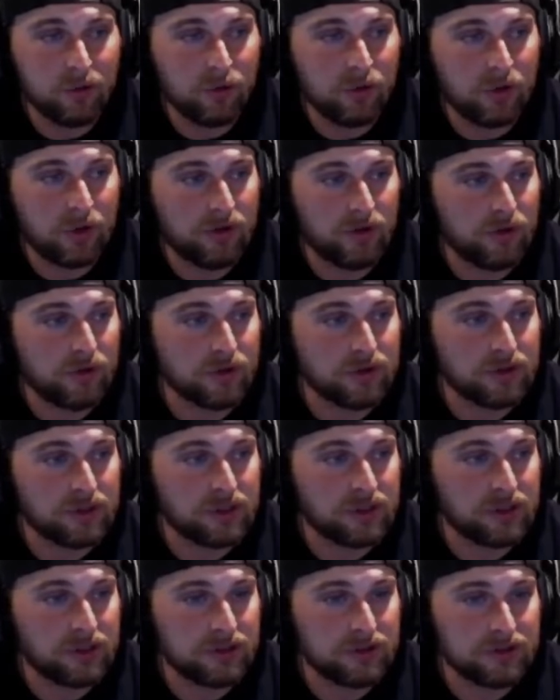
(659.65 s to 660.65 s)
waffle is a
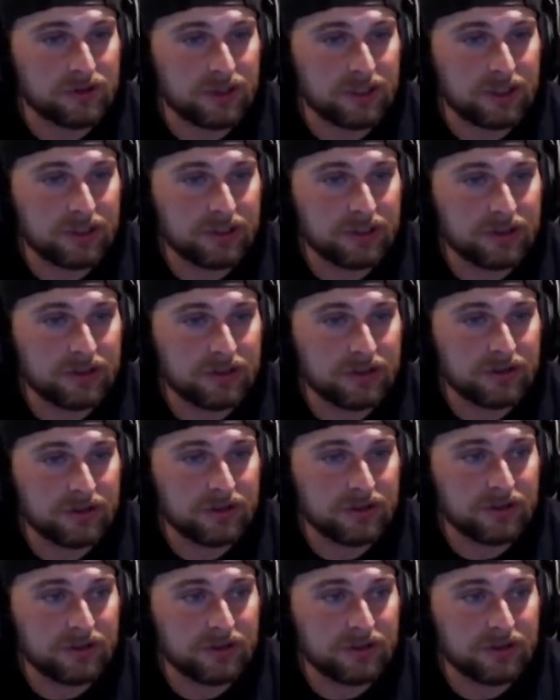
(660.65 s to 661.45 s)
close second.